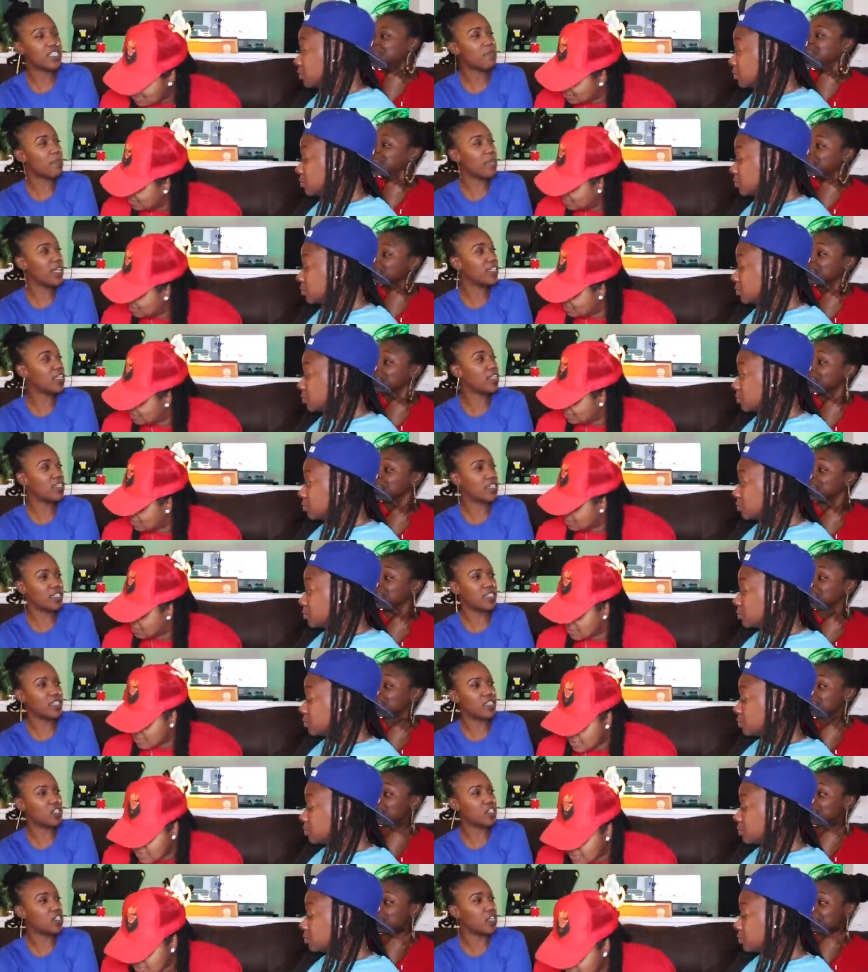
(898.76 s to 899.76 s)
Speaker 1: to make that
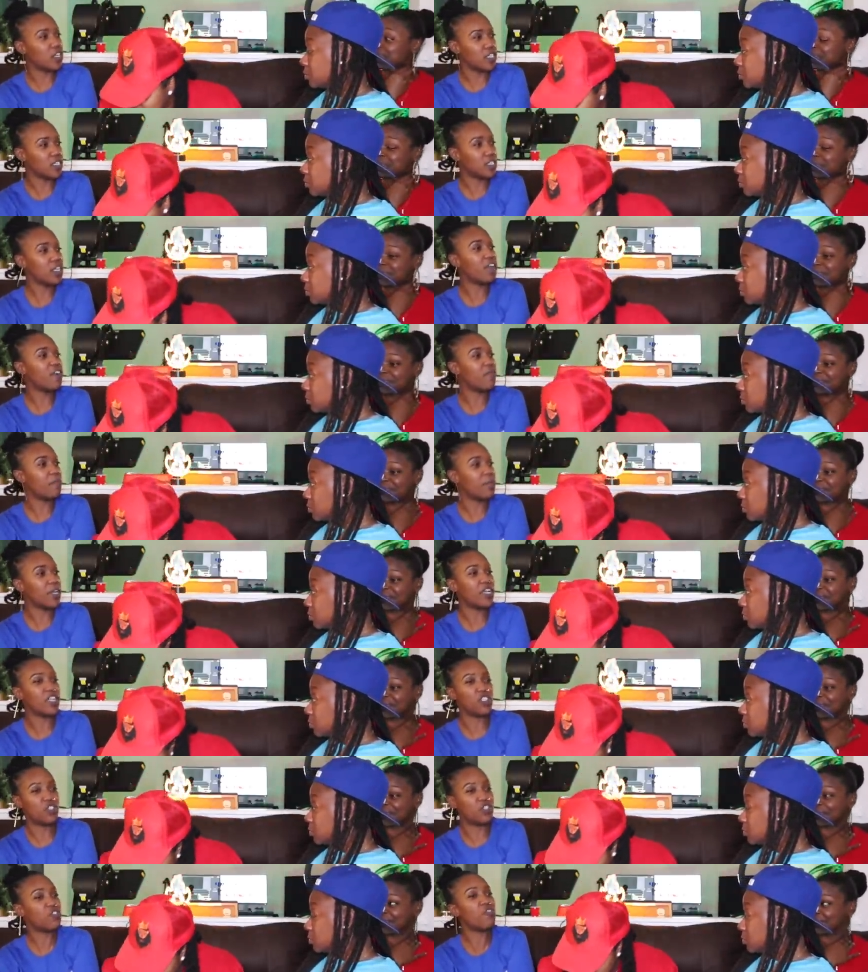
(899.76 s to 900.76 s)
decision herself
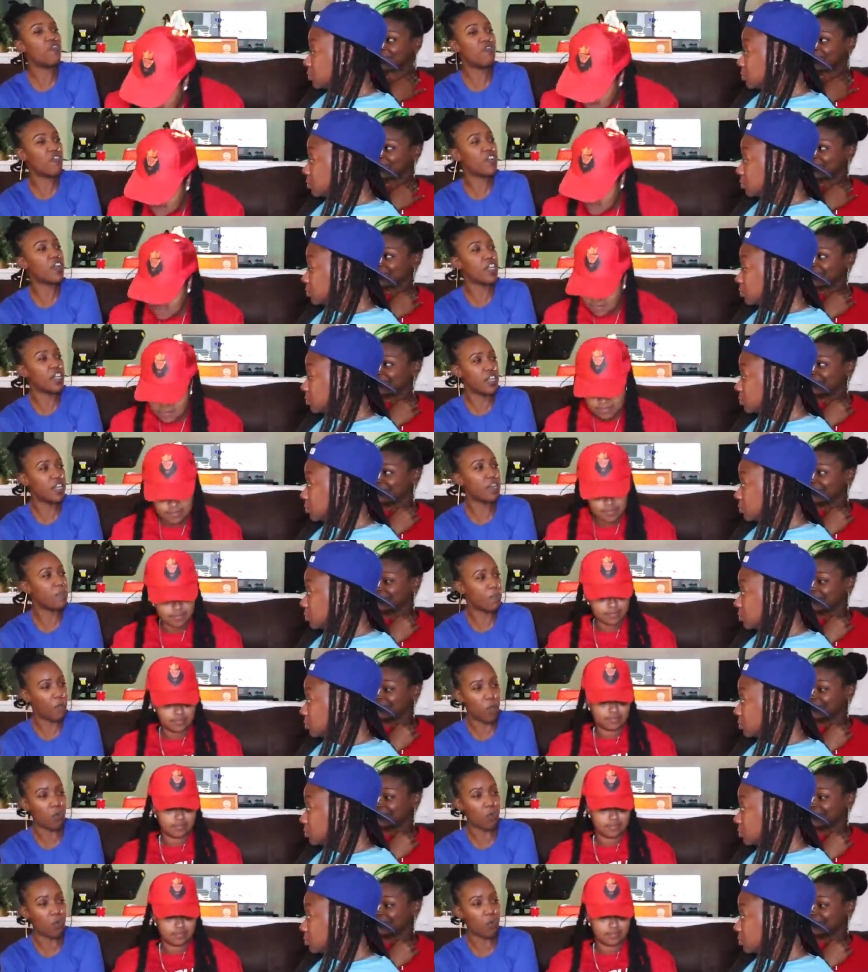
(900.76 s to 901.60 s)
because you fucking up